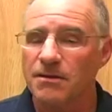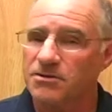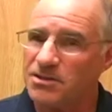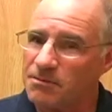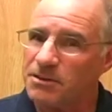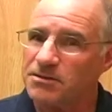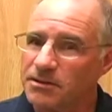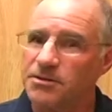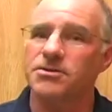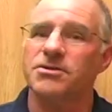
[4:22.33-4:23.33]
There's not much
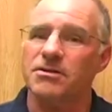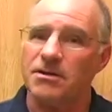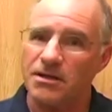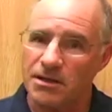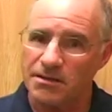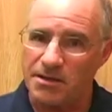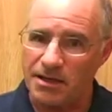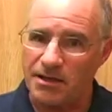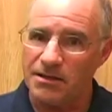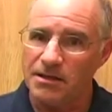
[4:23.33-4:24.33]
literature on
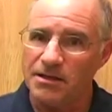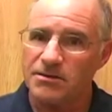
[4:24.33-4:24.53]
that,